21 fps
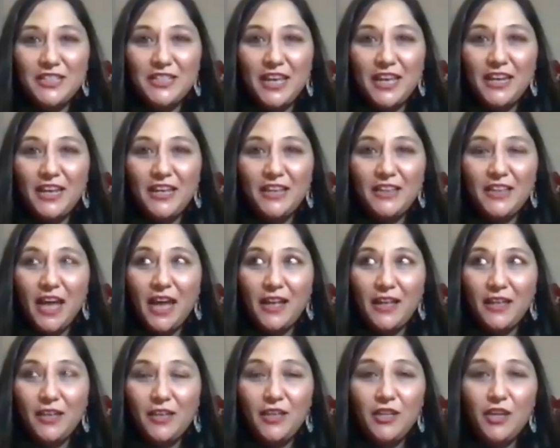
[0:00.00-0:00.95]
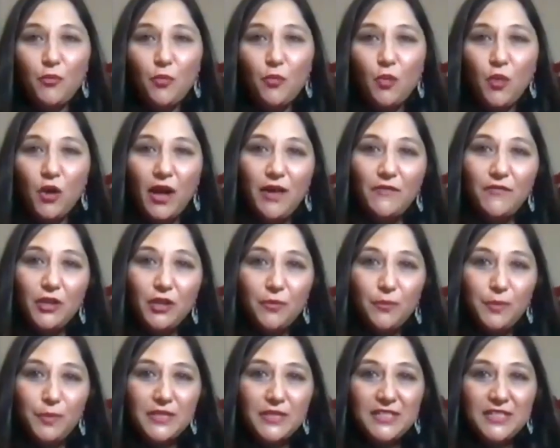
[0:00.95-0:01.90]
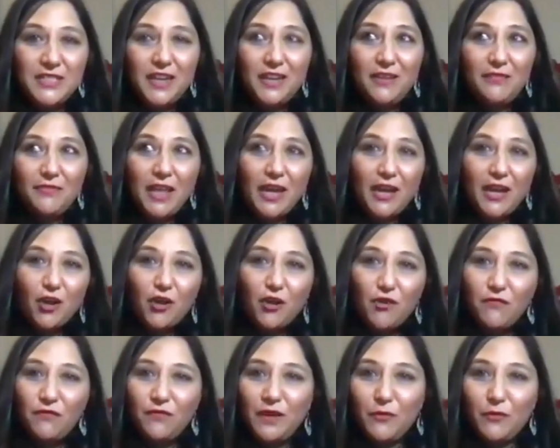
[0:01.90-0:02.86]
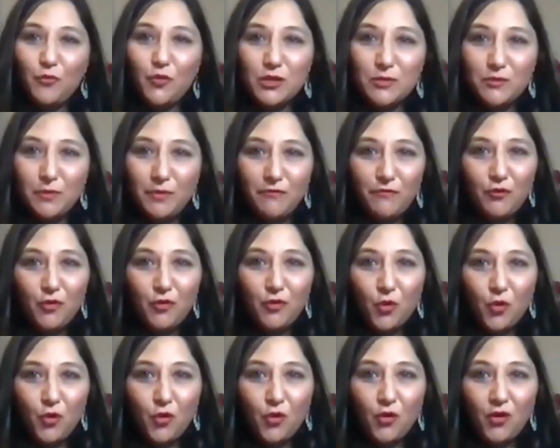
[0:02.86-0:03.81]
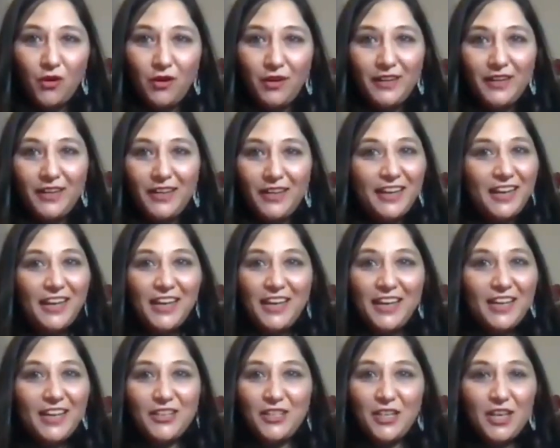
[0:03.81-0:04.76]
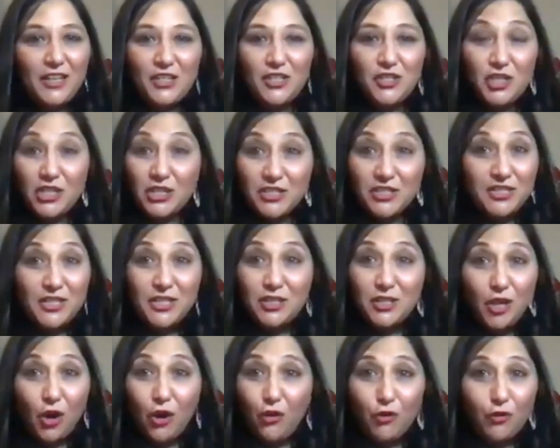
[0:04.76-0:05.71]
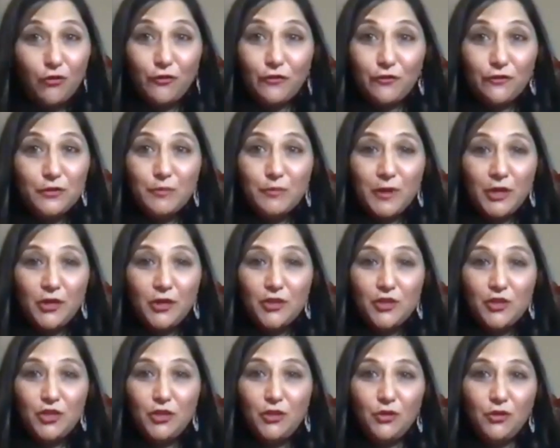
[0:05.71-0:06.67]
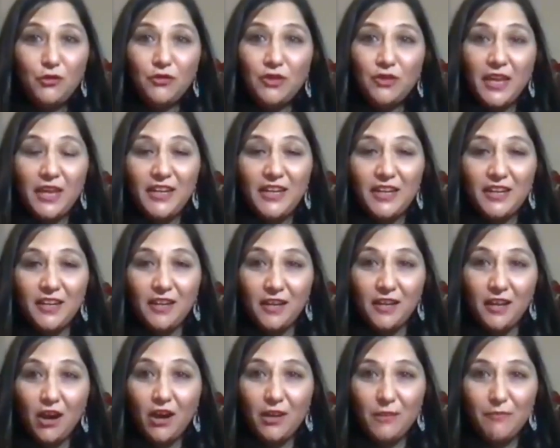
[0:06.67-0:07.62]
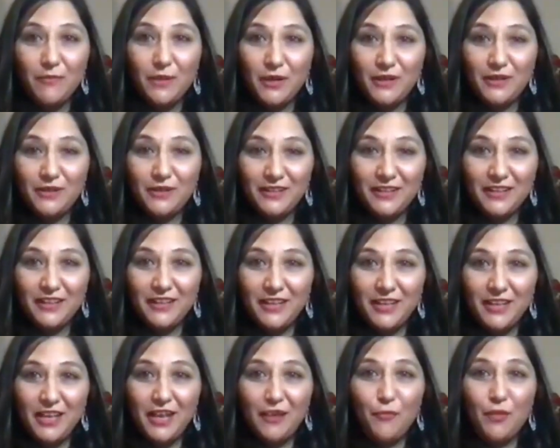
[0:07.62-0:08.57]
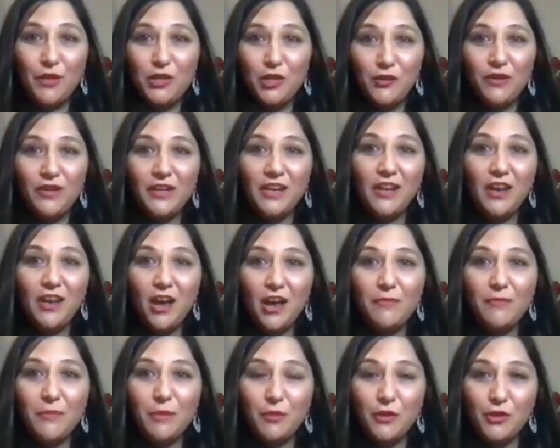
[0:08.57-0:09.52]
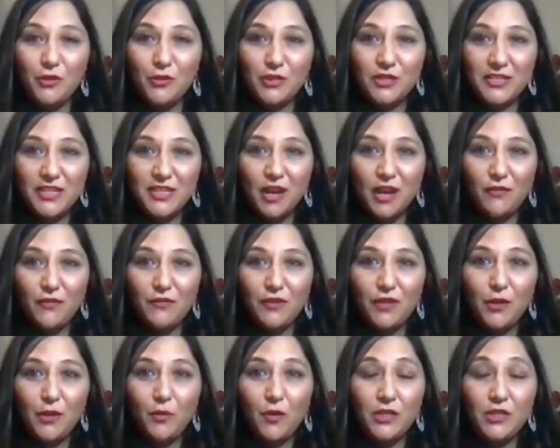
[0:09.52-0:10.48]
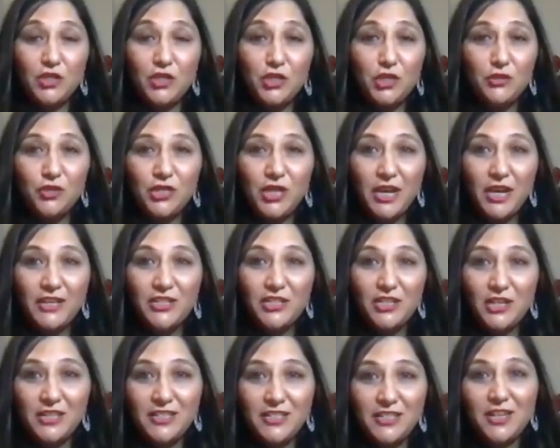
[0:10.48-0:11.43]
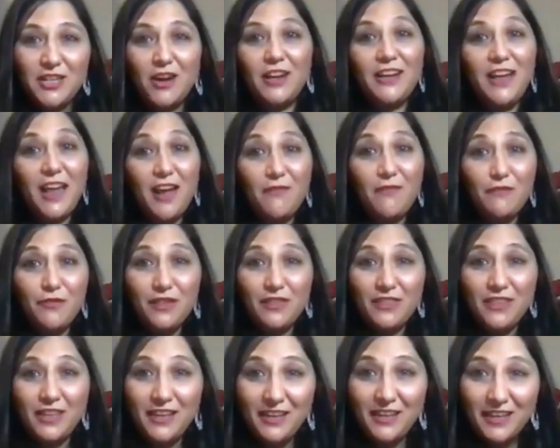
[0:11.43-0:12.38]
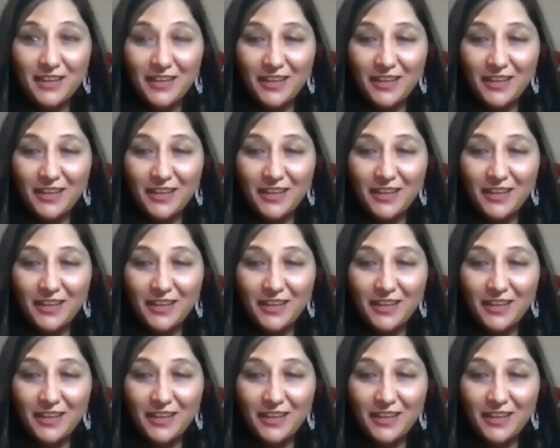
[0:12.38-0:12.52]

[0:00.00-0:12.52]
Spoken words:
then whatever you perceive that conflict was before, it just dissolves because you're then in alignment. When you're in alignment with yourself, once you change inside, everything